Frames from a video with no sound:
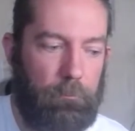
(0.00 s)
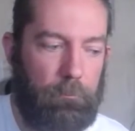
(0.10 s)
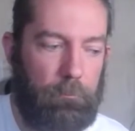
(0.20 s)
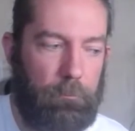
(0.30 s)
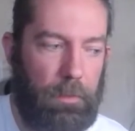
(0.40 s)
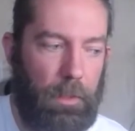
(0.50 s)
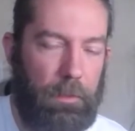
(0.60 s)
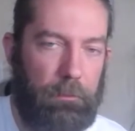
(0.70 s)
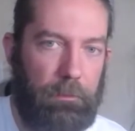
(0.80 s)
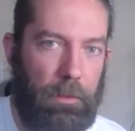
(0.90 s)
playing
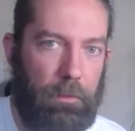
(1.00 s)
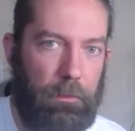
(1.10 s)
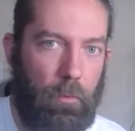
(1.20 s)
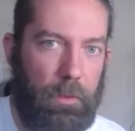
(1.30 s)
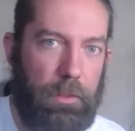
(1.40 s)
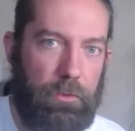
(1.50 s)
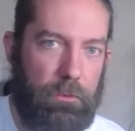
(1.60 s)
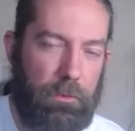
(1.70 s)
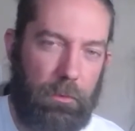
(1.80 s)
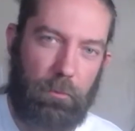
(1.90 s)
sounding more
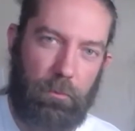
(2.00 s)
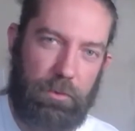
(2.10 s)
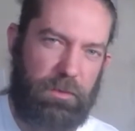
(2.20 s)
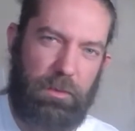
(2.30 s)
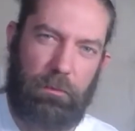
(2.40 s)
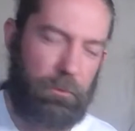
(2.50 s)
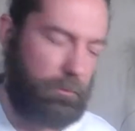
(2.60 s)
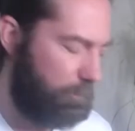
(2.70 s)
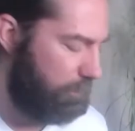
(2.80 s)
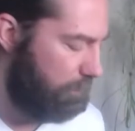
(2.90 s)
interesting when we're just dealing with some
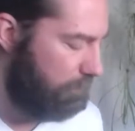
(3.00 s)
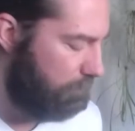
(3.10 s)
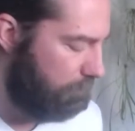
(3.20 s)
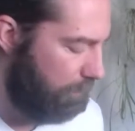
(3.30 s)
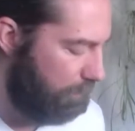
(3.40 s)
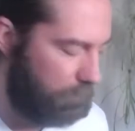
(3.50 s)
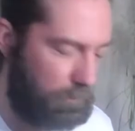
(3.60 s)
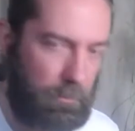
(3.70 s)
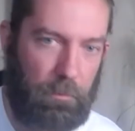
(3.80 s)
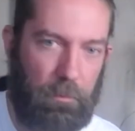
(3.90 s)
of these basic
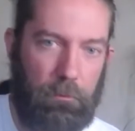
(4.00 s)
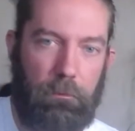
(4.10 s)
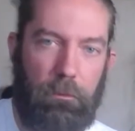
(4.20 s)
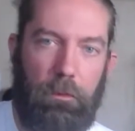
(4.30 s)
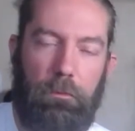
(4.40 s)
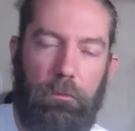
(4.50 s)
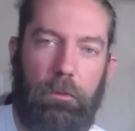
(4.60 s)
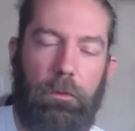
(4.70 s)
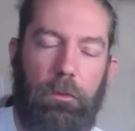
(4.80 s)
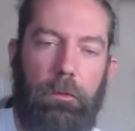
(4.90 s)
chords. So
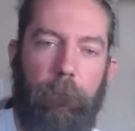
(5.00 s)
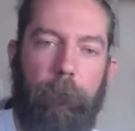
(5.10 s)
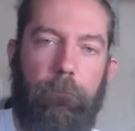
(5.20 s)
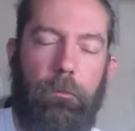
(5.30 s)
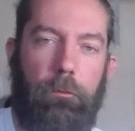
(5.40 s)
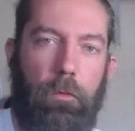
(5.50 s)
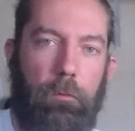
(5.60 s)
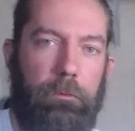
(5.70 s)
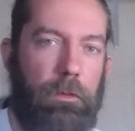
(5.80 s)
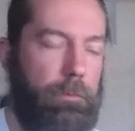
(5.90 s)
the form's
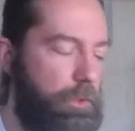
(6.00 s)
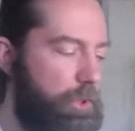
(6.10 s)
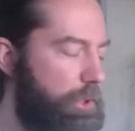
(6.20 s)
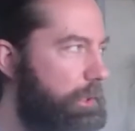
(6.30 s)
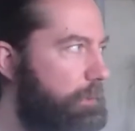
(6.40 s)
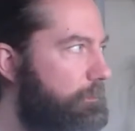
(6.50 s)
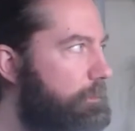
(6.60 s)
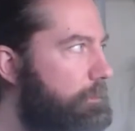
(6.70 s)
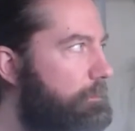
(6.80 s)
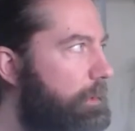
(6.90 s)
going to be G for 2
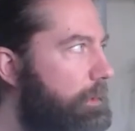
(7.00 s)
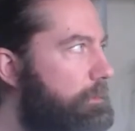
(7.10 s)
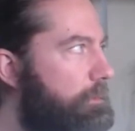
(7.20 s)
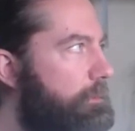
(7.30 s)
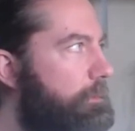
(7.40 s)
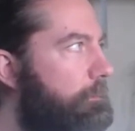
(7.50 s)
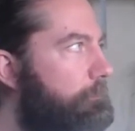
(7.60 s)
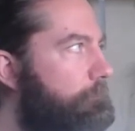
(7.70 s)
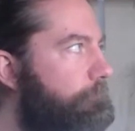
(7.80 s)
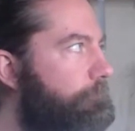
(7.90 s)
measures,
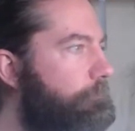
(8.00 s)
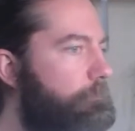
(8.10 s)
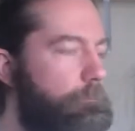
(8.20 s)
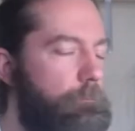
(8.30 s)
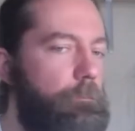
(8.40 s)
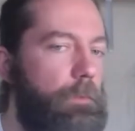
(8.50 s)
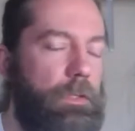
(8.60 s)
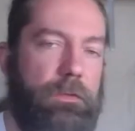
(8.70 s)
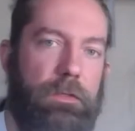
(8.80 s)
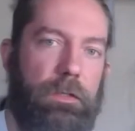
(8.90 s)

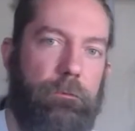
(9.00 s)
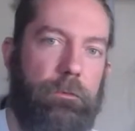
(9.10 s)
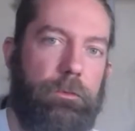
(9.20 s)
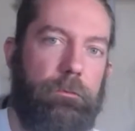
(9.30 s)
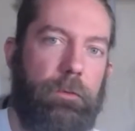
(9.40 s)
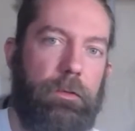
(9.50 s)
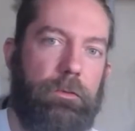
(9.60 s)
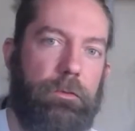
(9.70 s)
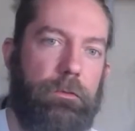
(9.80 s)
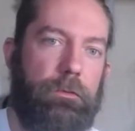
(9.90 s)
C for 2
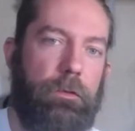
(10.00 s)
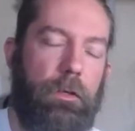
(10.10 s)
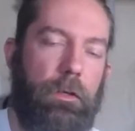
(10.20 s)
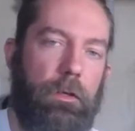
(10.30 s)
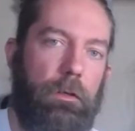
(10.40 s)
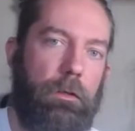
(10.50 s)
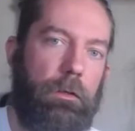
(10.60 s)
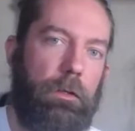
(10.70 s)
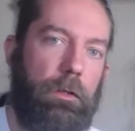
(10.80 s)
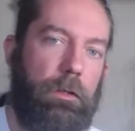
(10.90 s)
measures, D
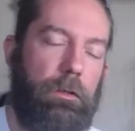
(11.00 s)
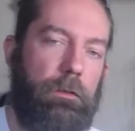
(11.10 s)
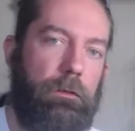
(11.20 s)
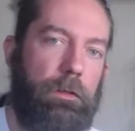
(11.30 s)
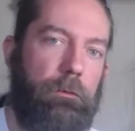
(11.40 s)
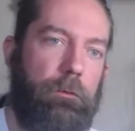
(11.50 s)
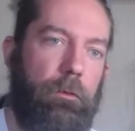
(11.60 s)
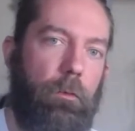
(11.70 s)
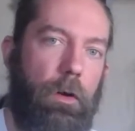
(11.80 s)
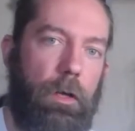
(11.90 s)
for
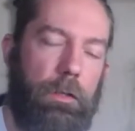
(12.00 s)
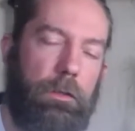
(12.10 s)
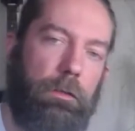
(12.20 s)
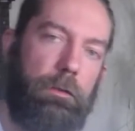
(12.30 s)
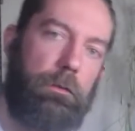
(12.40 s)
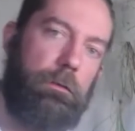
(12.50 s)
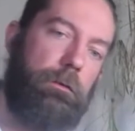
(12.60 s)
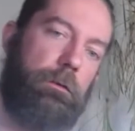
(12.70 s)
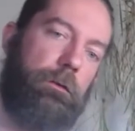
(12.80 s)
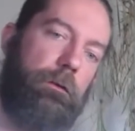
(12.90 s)
1, C
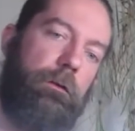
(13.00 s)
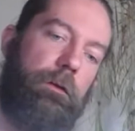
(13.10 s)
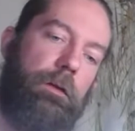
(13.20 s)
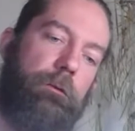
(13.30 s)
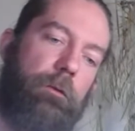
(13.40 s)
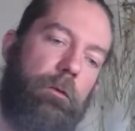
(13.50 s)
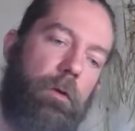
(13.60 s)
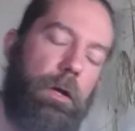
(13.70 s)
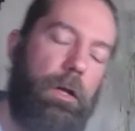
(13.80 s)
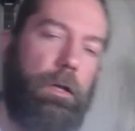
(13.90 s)
for 1,